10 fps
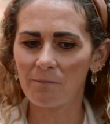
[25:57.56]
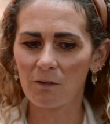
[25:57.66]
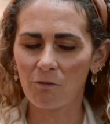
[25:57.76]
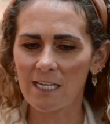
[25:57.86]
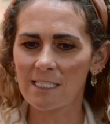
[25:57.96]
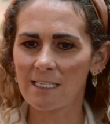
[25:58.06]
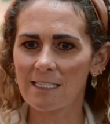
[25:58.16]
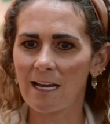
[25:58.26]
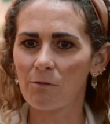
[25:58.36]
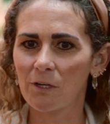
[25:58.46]
races
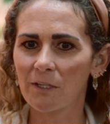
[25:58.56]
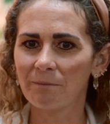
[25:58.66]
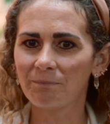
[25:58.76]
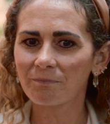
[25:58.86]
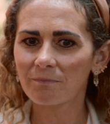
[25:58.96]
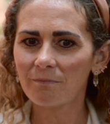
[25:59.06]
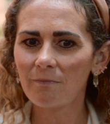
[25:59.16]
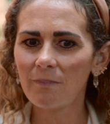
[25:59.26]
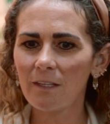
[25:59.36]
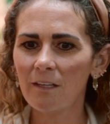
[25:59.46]
that were
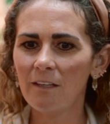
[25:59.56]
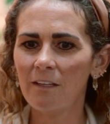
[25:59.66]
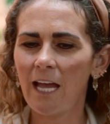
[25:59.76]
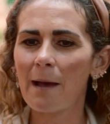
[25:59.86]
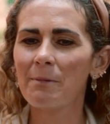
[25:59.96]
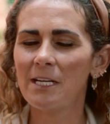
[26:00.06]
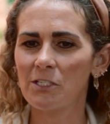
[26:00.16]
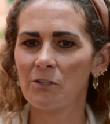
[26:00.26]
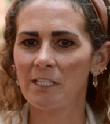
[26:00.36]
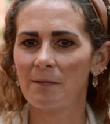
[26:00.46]
happening
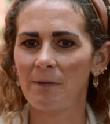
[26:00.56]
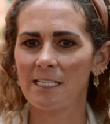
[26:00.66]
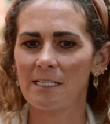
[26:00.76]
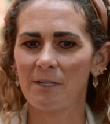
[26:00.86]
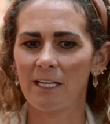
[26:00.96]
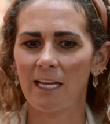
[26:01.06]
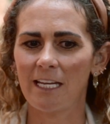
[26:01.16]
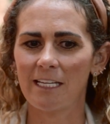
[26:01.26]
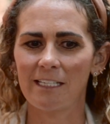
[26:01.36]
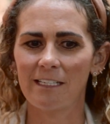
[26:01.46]
during the pandemic,
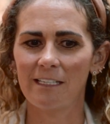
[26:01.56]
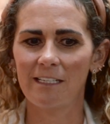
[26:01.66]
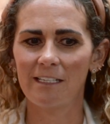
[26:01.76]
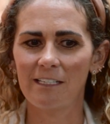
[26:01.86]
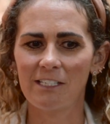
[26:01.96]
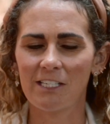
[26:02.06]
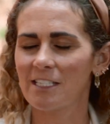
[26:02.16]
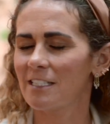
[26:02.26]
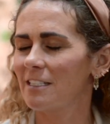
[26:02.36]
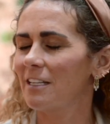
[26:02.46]
and
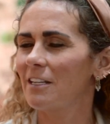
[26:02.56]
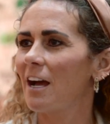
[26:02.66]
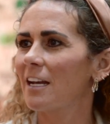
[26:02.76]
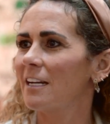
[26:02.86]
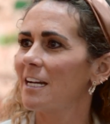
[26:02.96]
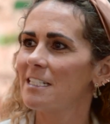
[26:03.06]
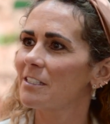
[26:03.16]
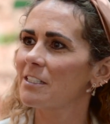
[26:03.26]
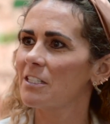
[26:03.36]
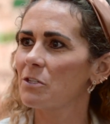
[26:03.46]
just not an
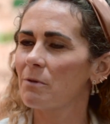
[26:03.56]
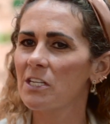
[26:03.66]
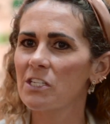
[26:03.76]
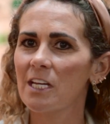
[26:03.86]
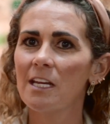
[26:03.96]
ideal situation.